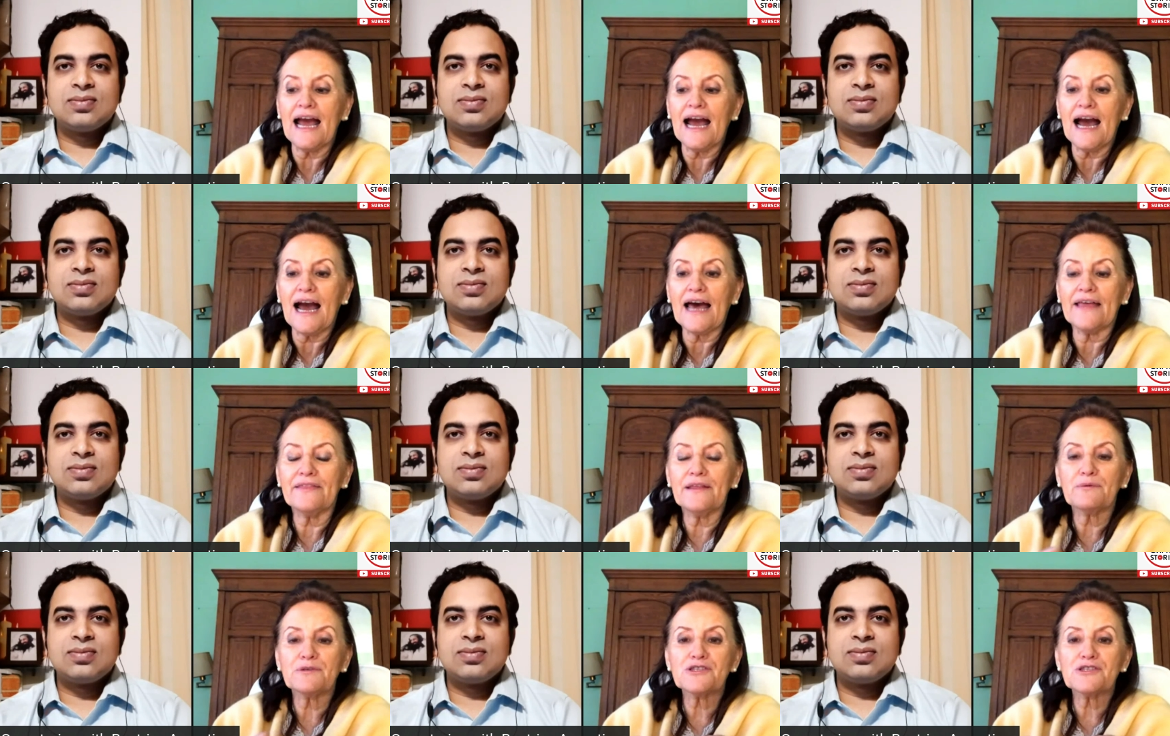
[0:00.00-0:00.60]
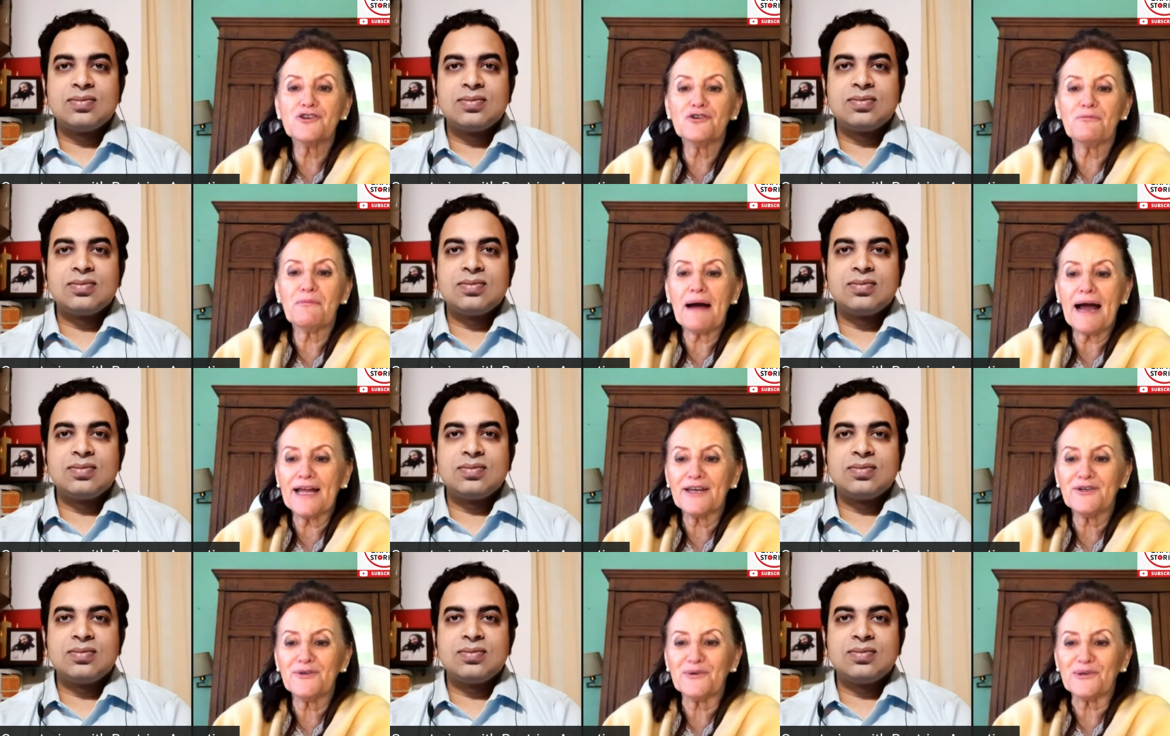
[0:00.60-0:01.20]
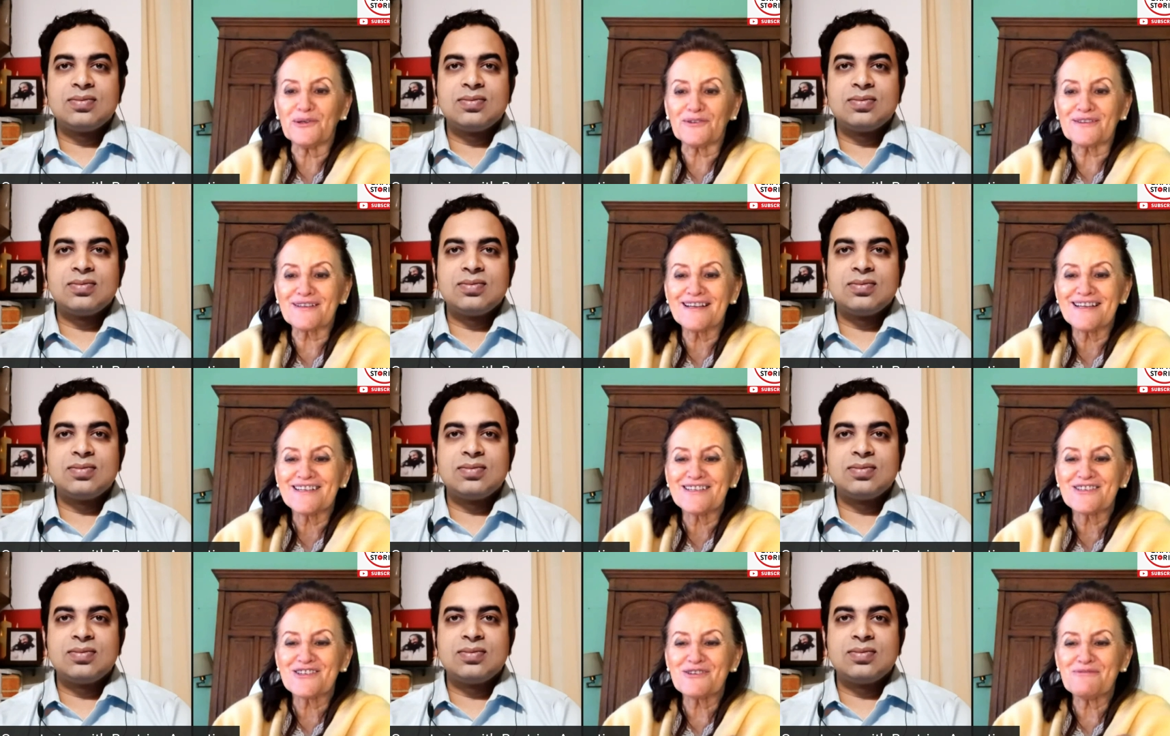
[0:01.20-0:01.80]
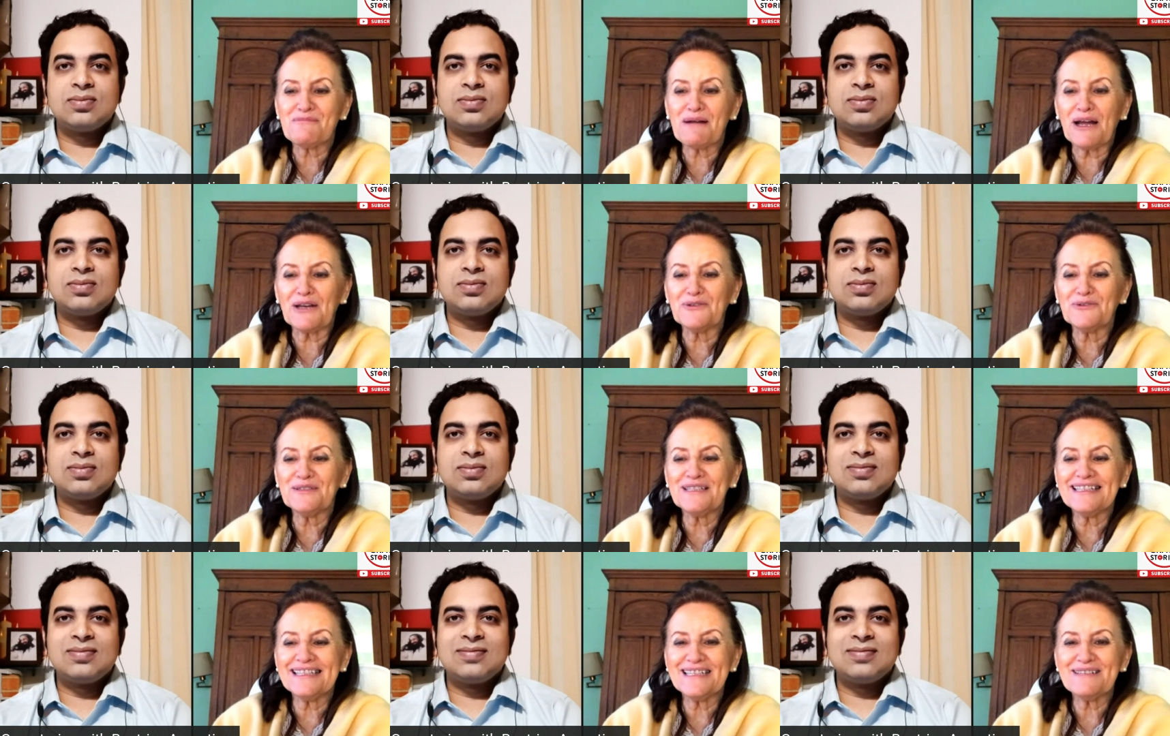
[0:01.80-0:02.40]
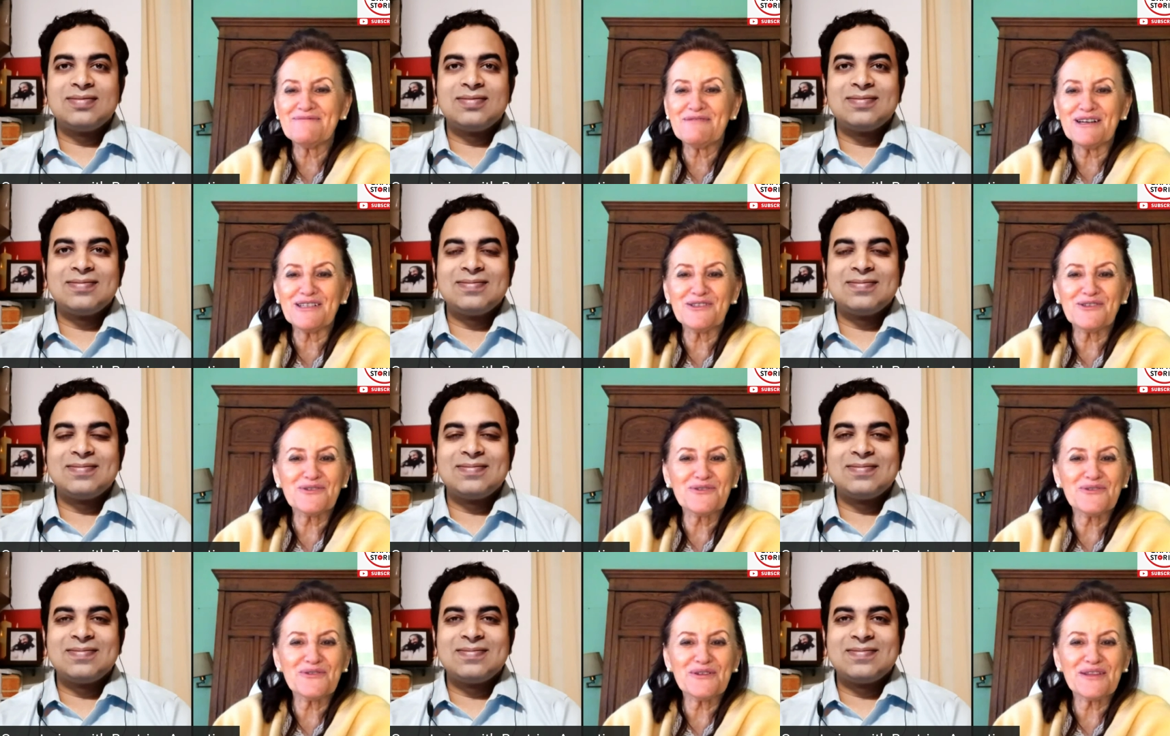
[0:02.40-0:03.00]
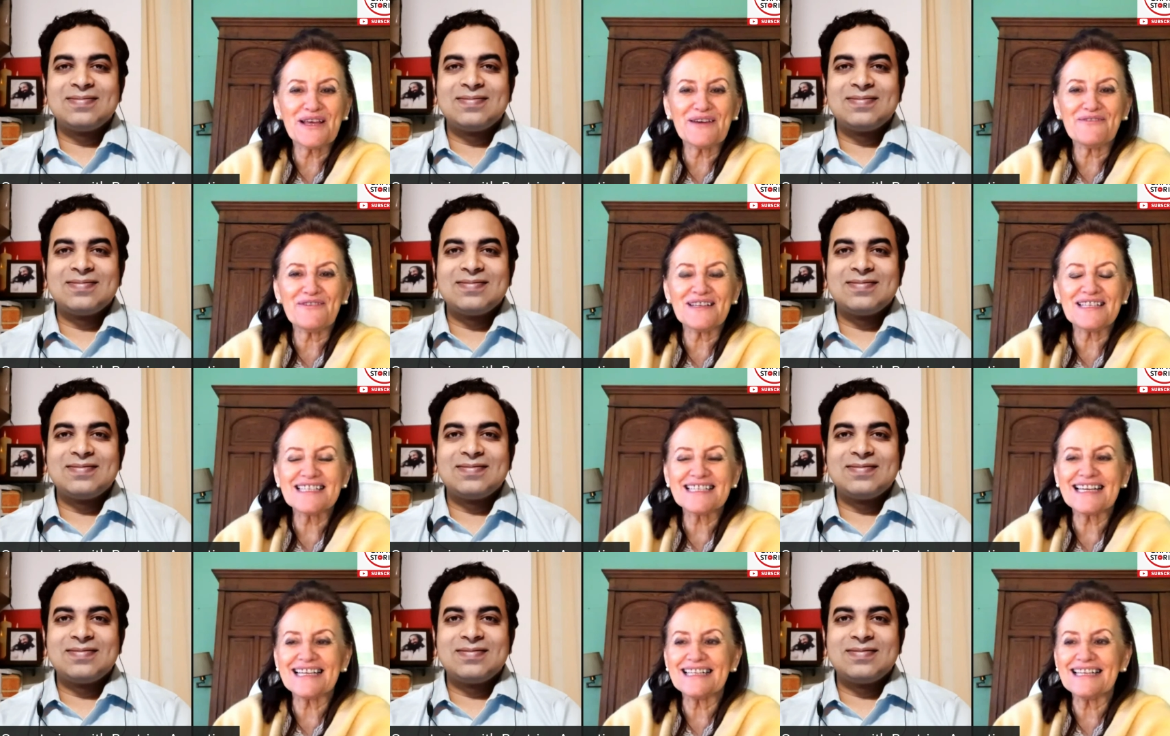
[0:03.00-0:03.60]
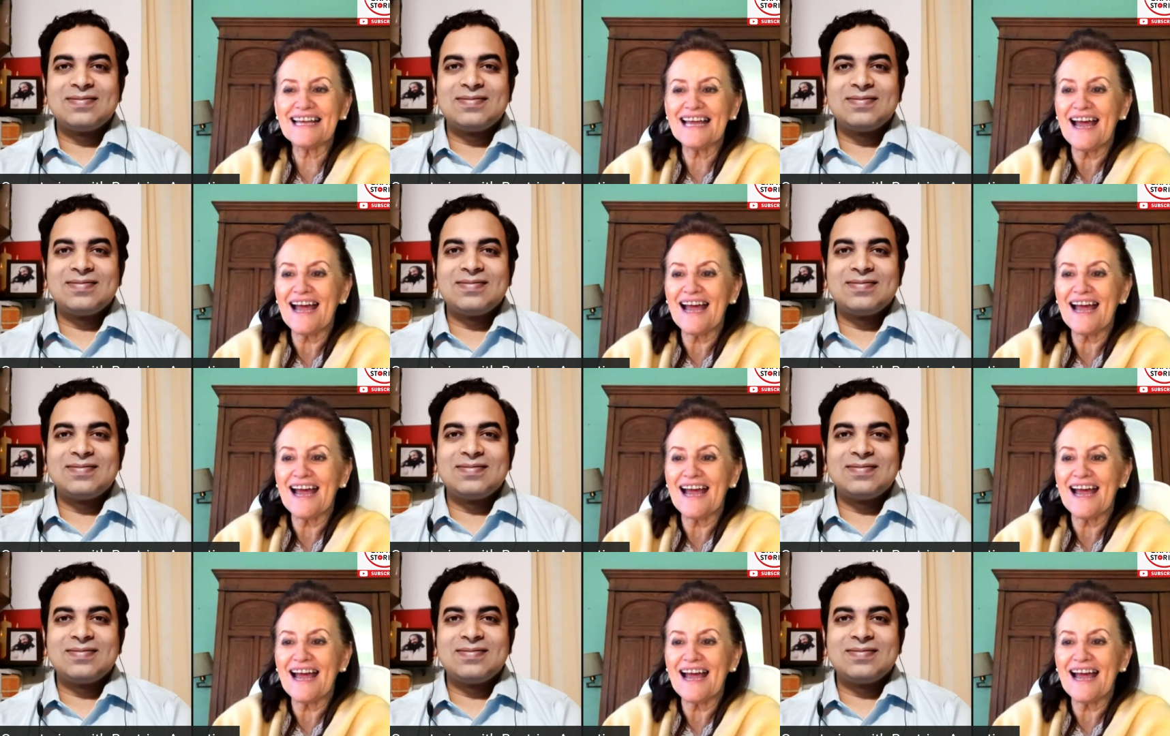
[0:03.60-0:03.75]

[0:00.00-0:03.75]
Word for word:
Speaker 1: And there was no manual. So Banu Didi went to Gurudev and said,